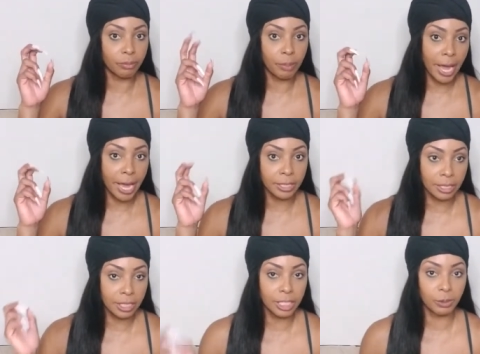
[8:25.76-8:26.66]

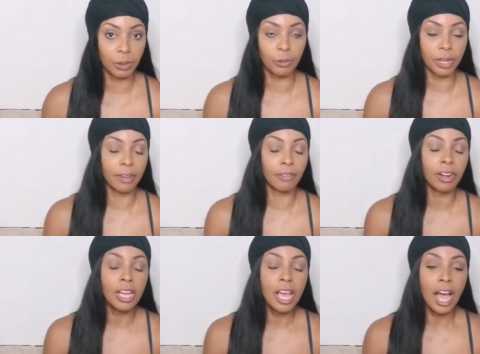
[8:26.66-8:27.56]
past husband or
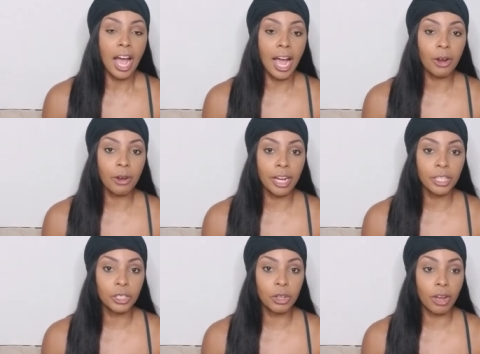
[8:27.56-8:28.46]
whatever. I cracked
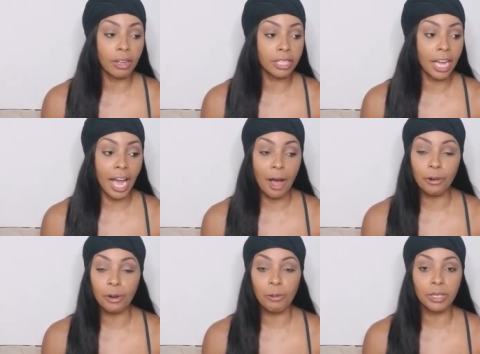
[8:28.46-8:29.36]
a joke. I was like, I
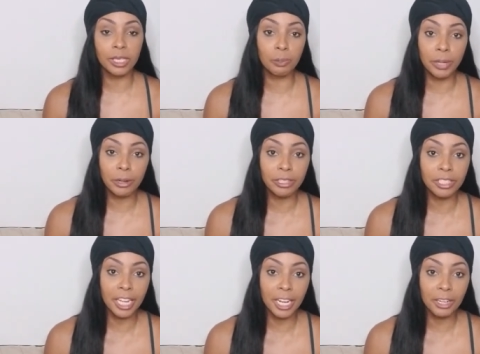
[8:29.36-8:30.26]
don't know what
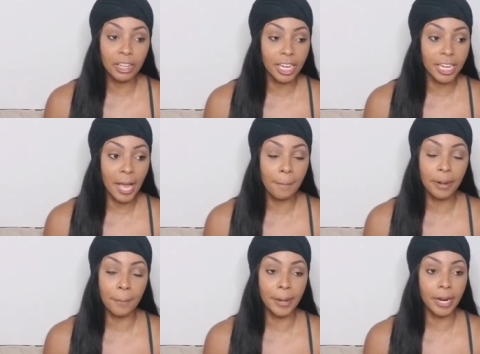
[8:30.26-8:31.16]
spirits they looking at,
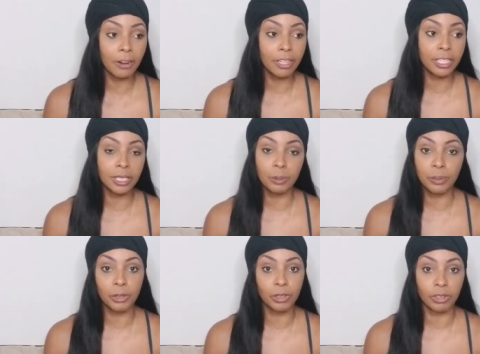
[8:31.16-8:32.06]
but apparently the
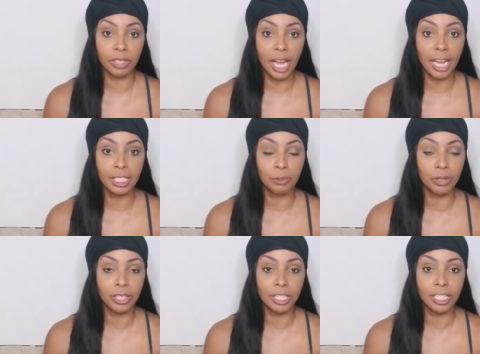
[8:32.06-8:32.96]
spirits are nice
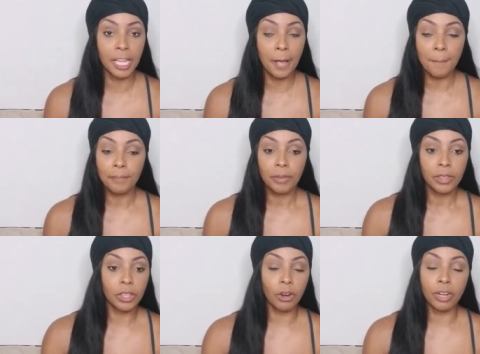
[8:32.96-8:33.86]
because
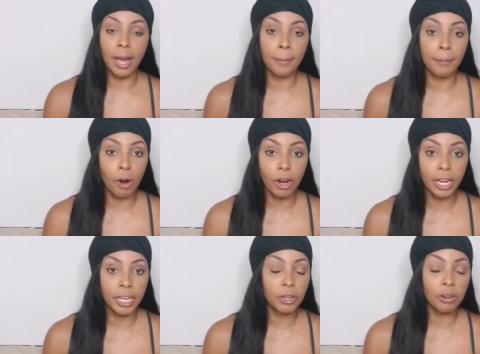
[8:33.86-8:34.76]
they're not
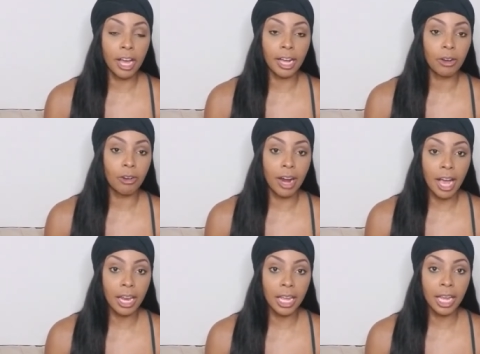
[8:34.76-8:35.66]
barking, they're not
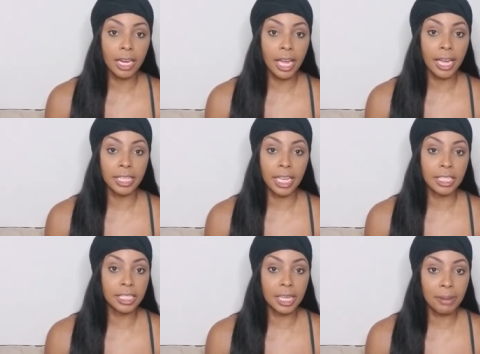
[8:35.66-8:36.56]
growling, like they
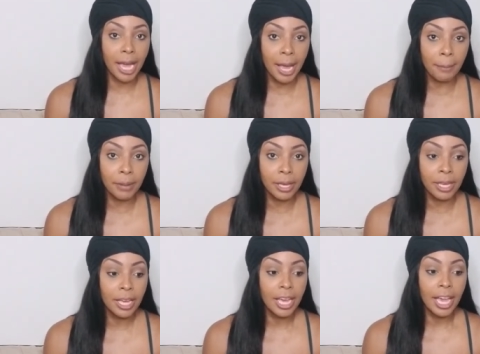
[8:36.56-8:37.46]
seem happy.